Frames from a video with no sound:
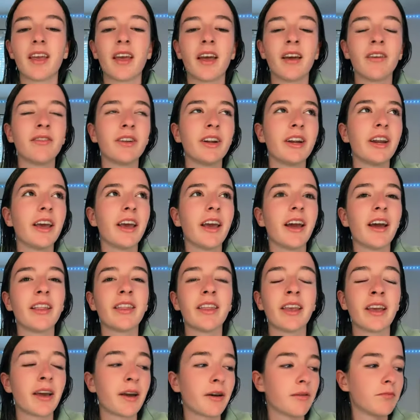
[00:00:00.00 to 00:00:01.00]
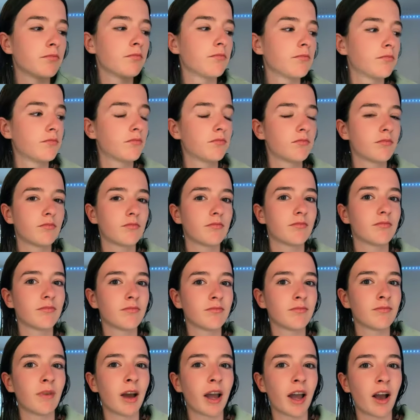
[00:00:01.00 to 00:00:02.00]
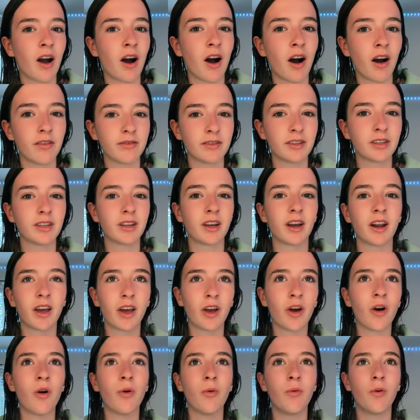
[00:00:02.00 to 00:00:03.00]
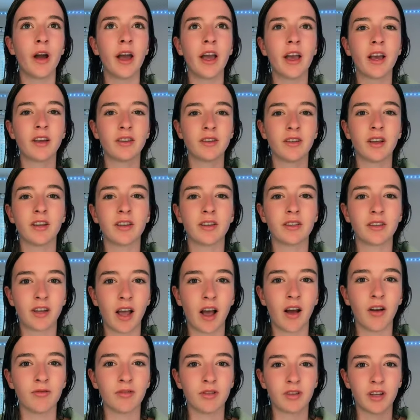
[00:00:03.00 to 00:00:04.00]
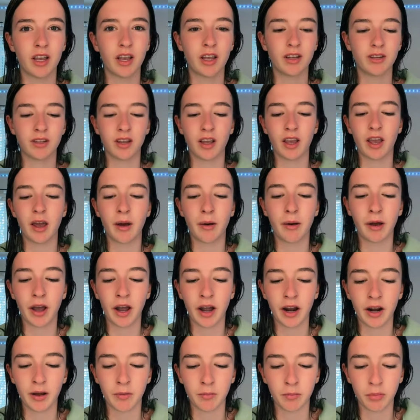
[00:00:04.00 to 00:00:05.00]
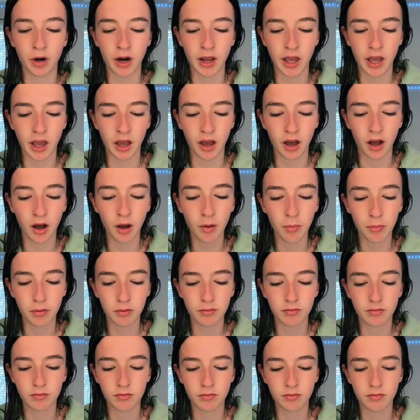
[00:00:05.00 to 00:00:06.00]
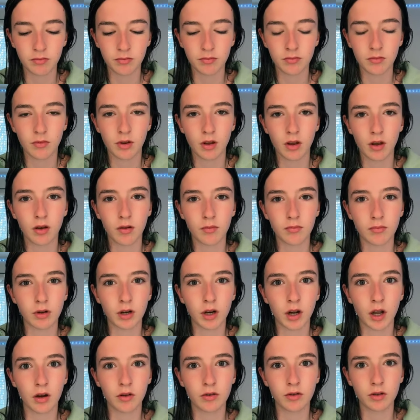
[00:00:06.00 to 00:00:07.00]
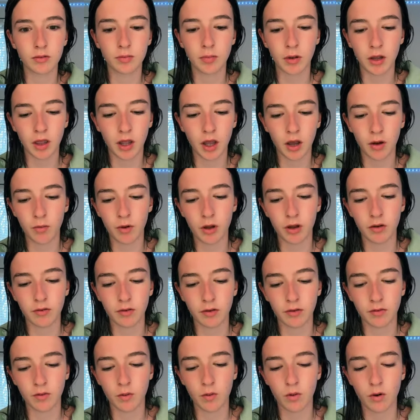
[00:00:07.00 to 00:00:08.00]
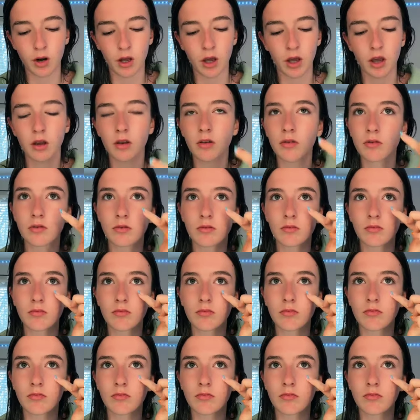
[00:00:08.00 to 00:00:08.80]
Every day I think my cough is gonna go away because it sounds like it's like kind of breaking up, but no, it's been that way for 4 days.